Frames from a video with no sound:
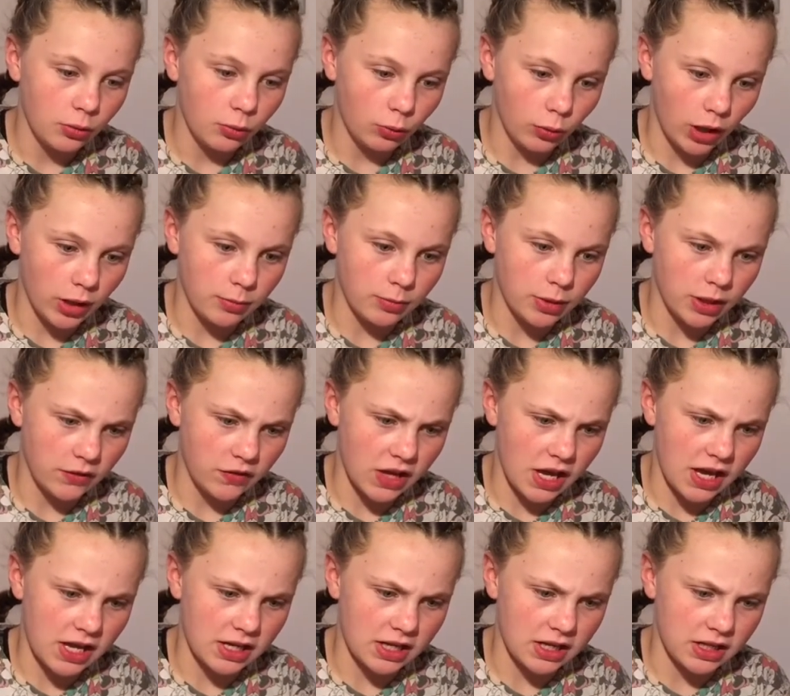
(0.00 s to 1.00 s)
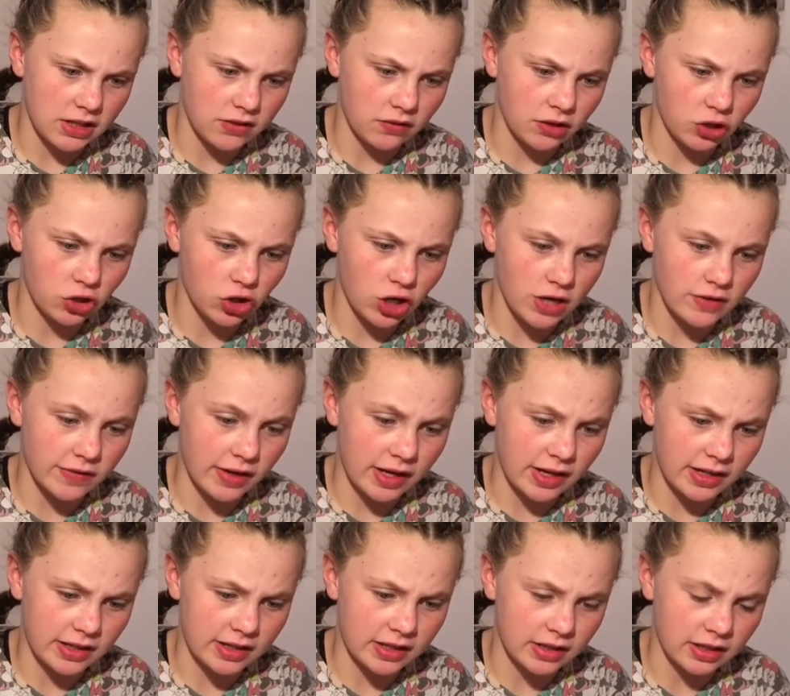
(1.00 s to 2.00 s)
white PVA adhesive, and it dries
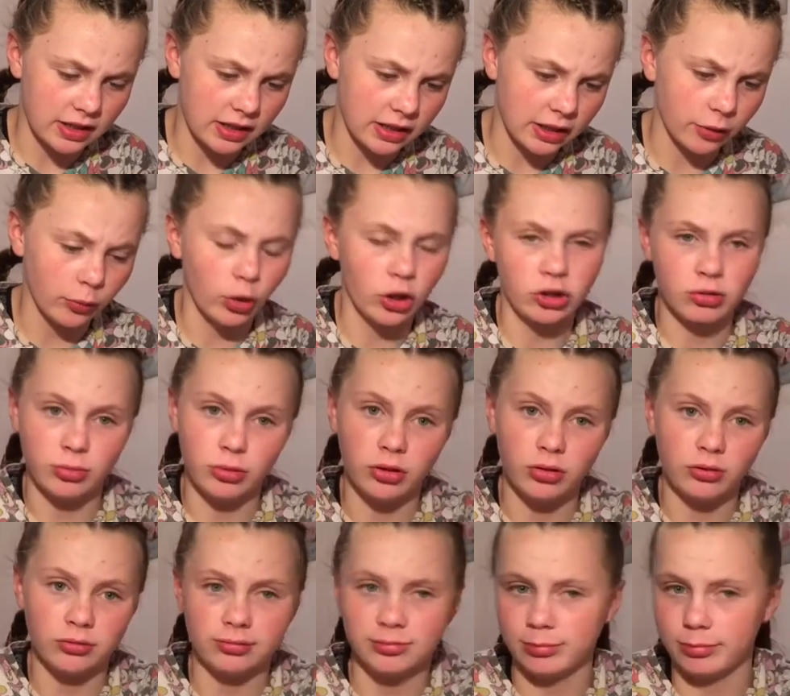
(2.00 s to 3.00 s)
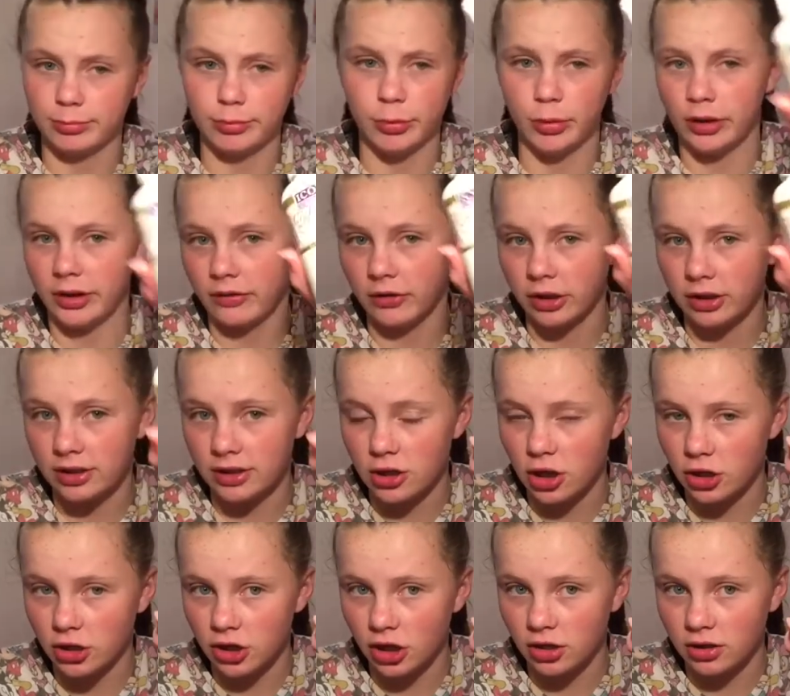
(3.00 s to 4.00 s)
fast, clear, washable, whatever. It's
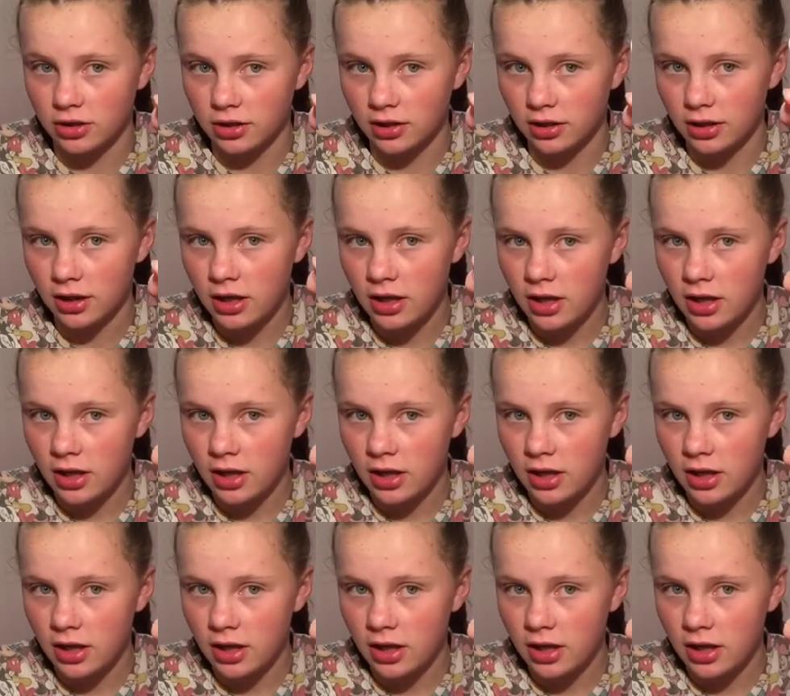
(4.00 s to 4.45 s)
non-toxic.